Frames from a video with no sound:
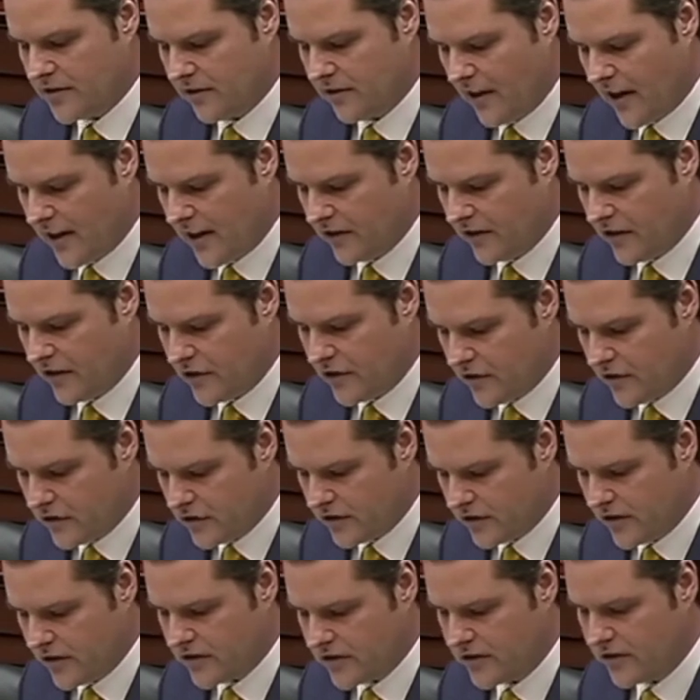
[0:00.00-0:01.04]
Langley
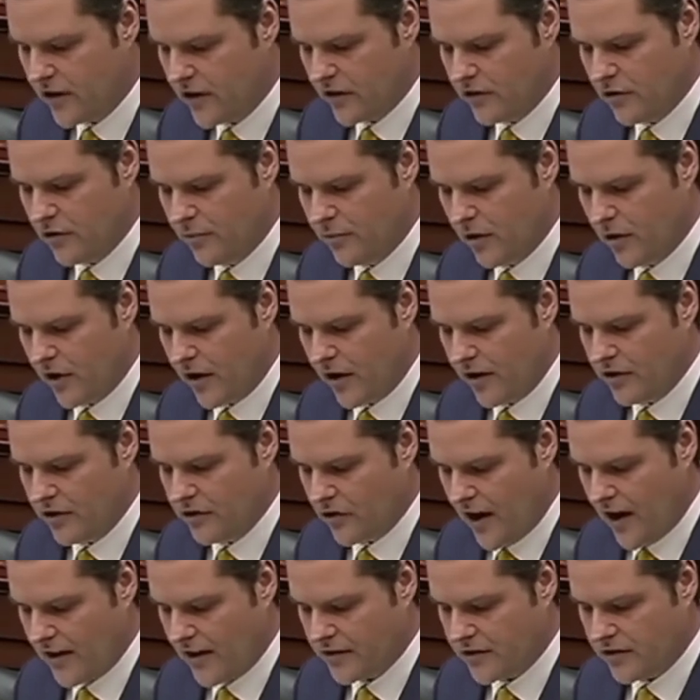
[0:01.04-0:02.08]
Eustis, you put on a
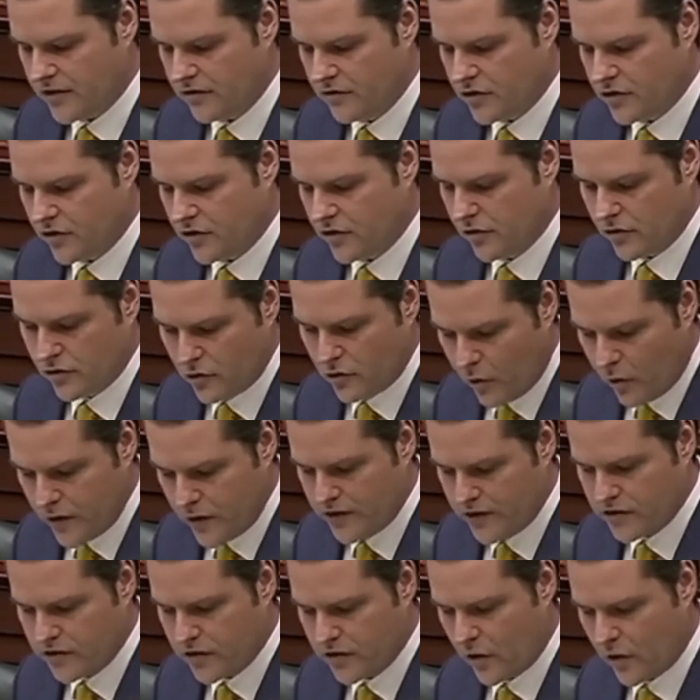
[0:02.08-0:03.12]
drag
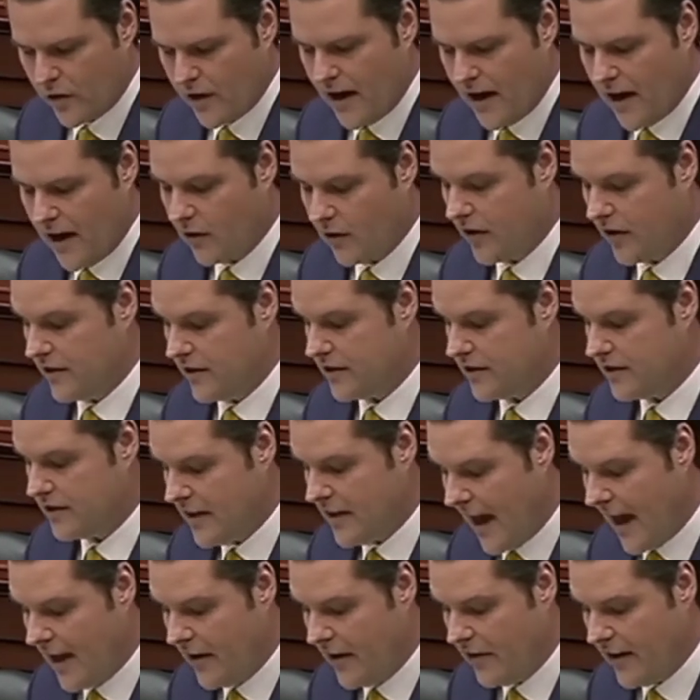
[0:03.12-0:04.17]
queen story hour on a
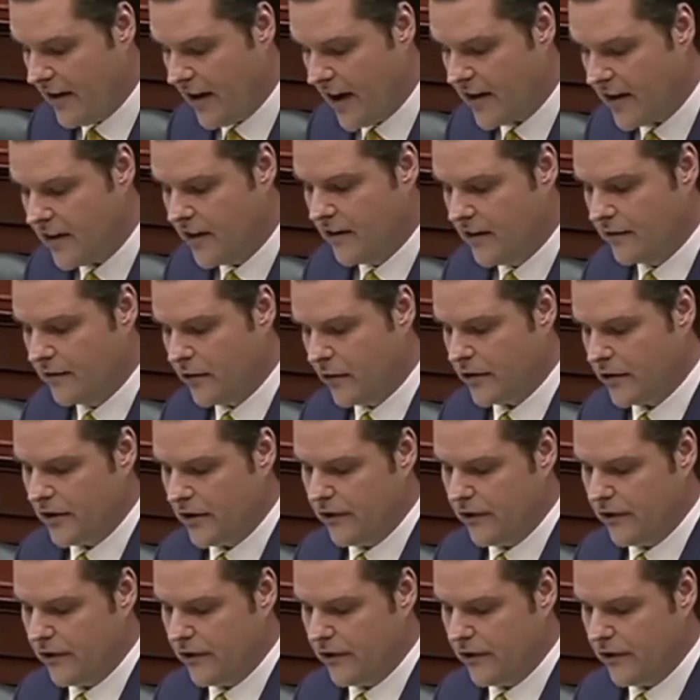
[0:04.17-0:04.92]
Saturday for the